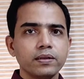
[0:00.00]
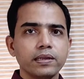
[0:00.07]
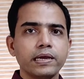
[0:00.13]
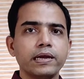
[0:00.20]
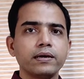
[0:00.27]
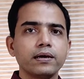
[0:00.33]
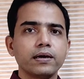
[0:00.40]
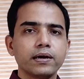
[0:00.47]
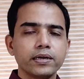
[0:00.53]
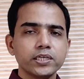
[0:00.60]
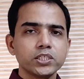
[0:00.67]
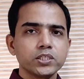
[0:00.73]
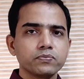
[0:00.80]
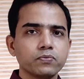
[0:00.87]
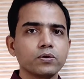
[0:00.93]
they had
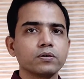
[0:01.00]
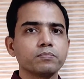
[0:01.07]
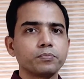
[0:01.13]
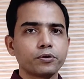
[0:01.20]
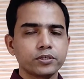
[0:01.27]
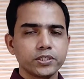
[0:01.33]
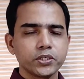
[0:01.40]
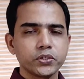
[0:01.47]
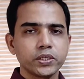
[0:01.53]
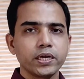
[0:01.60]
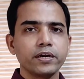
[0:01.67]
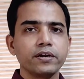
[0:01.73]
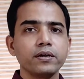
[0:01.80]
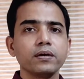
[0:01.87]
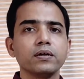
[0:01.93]
arranged for a procession
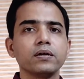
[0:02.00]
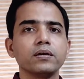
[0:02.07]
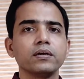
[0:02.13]
and a